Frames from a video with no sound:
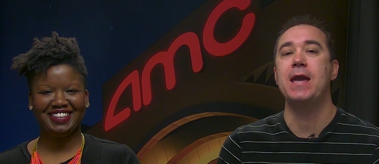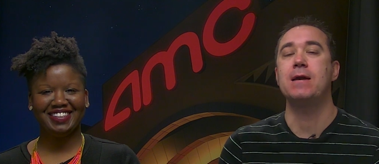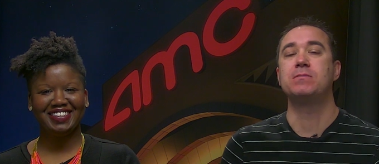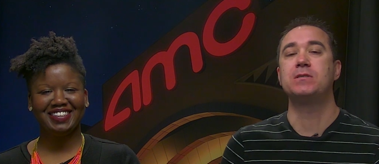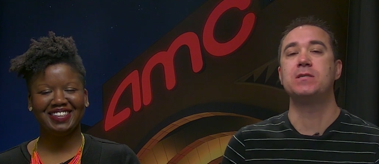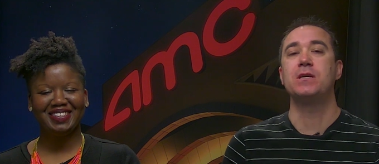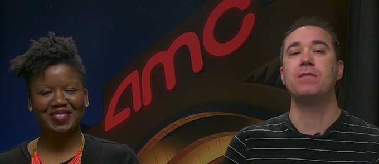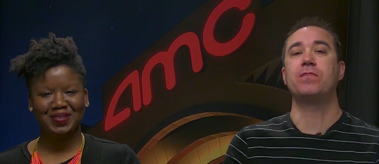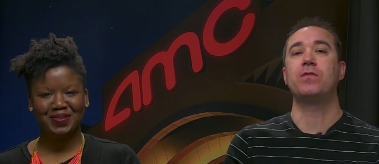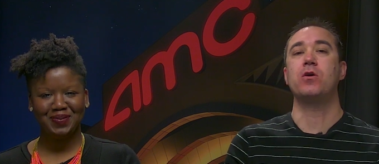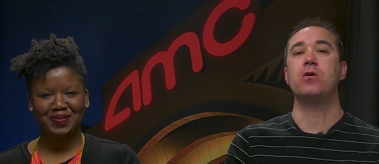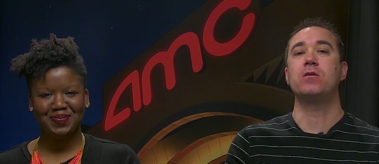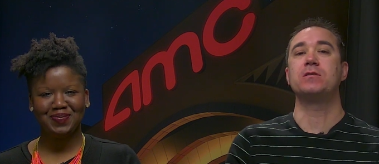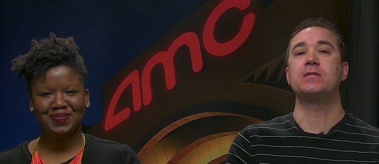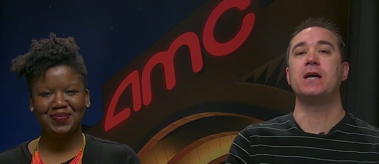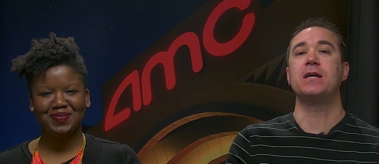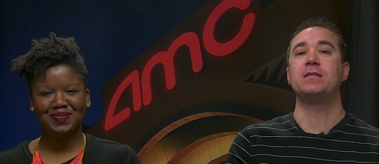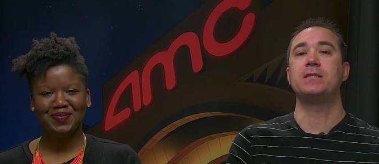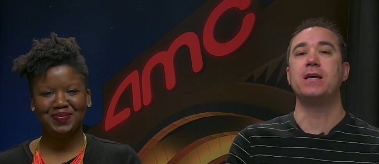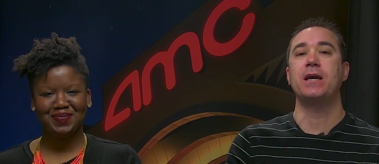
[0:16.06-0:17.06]
Speaker 1: AMC
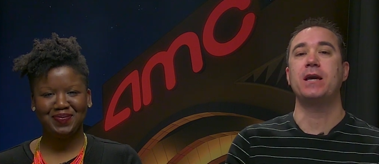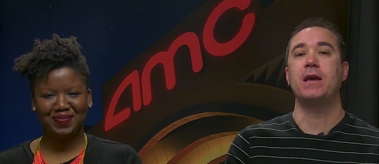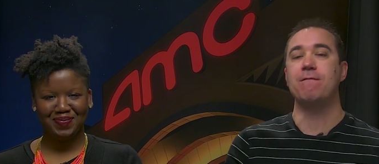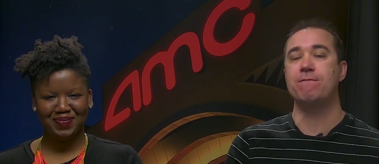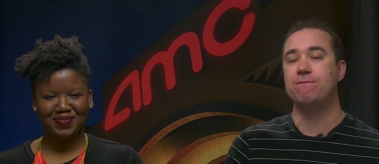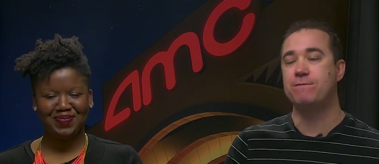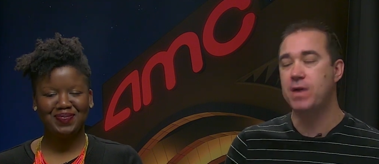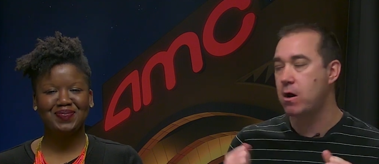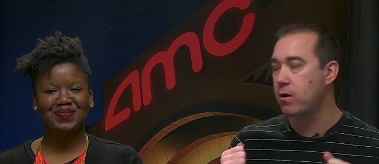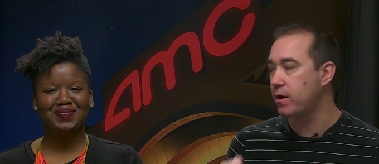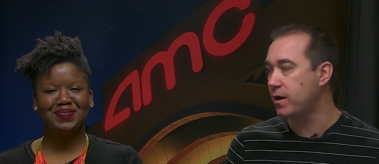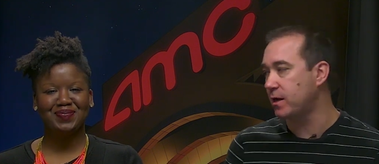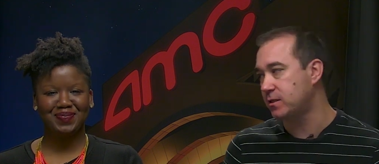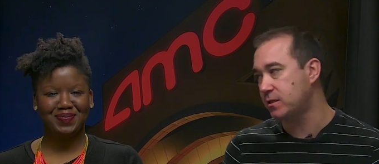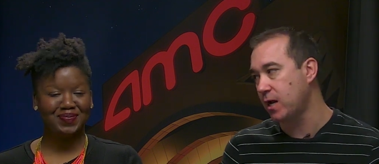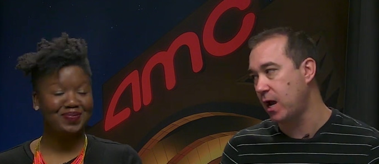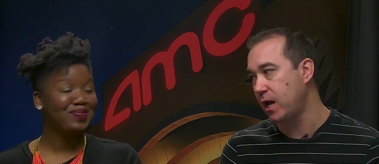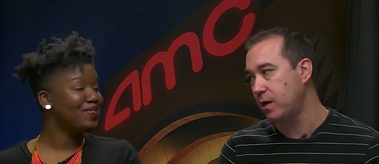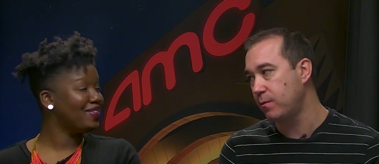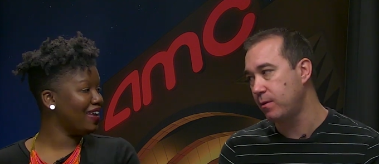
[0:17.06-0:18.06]
Thursday Ticket. Very
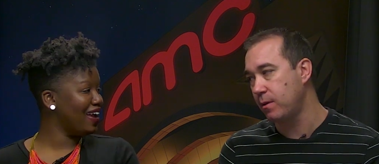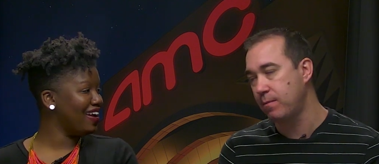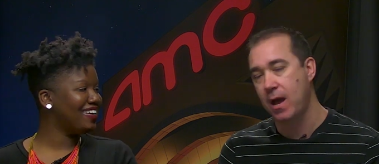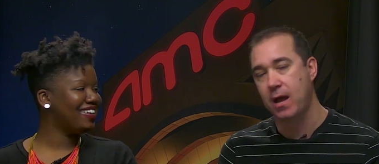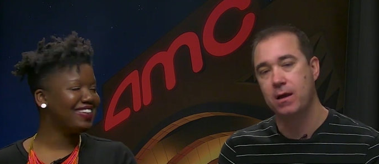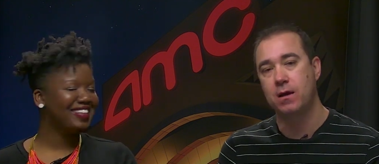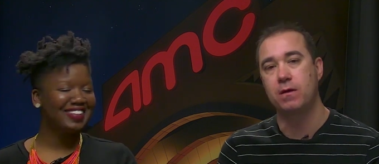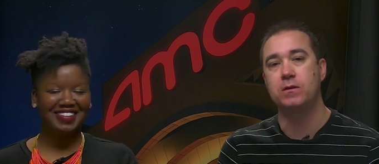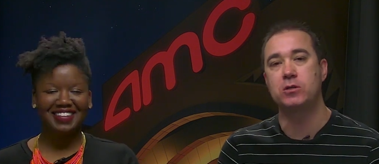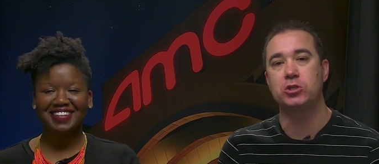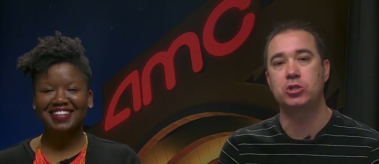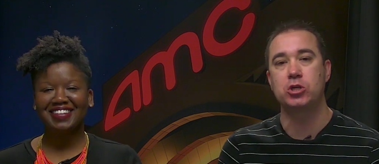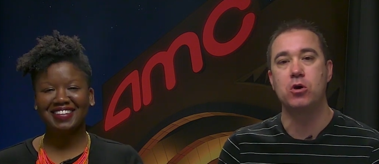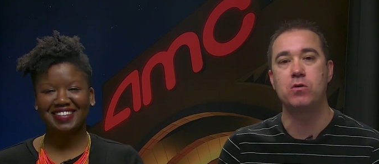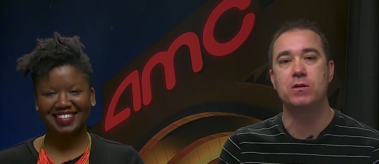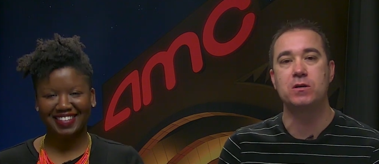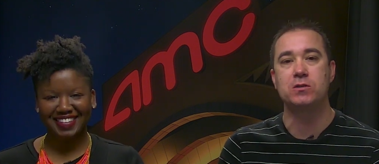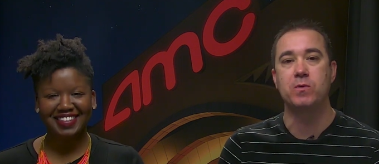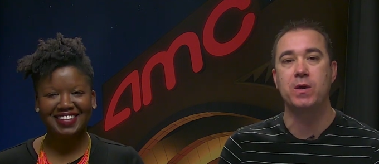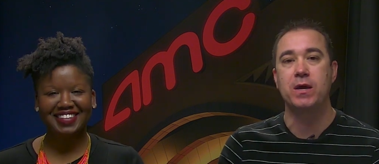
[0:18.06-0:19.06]
excited to be yeah. back on the show
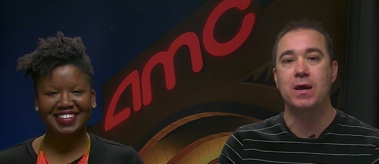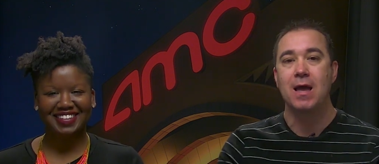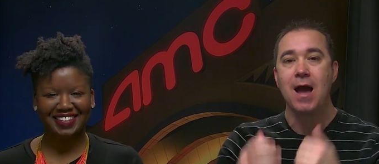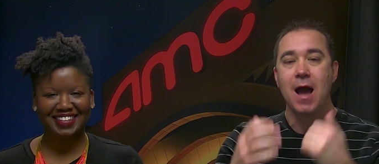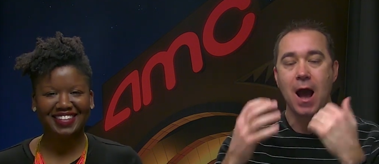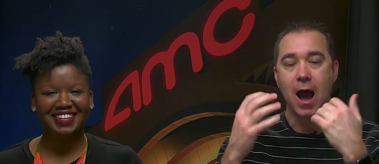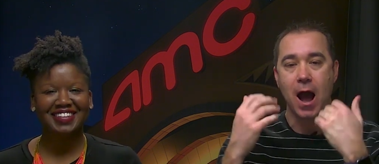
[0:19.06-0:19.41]
this week.